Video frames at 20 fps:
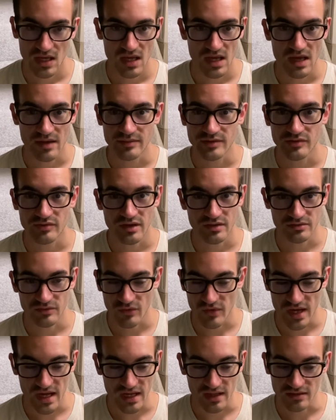I've been around a
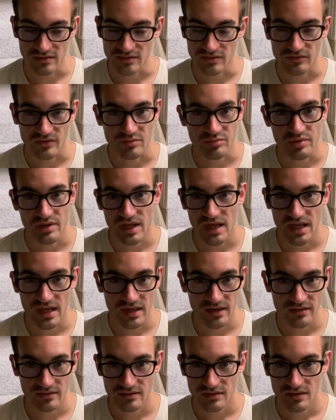while, the
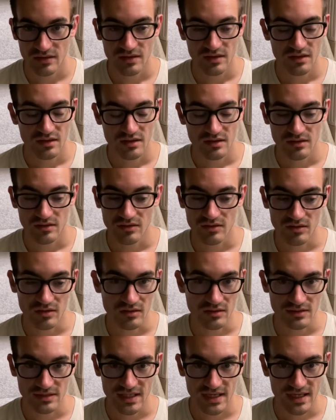reply girl
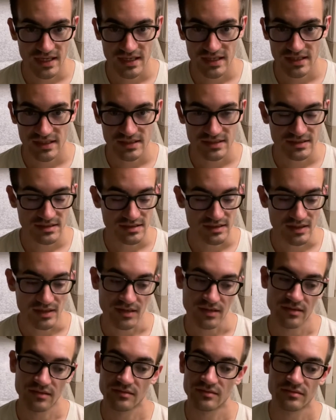days,
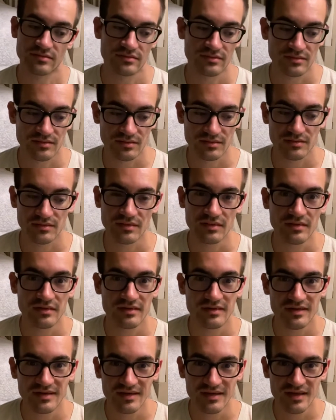like
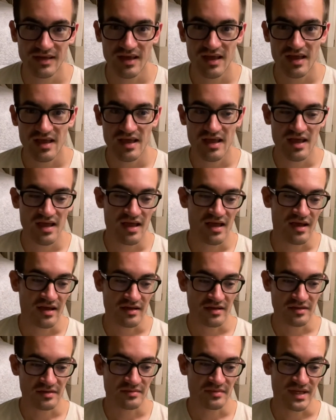
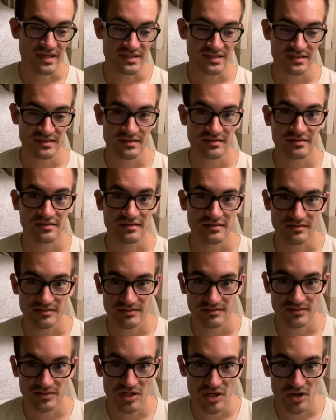I still
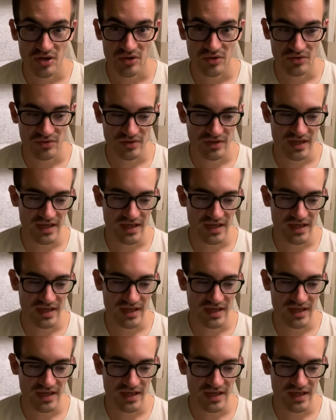know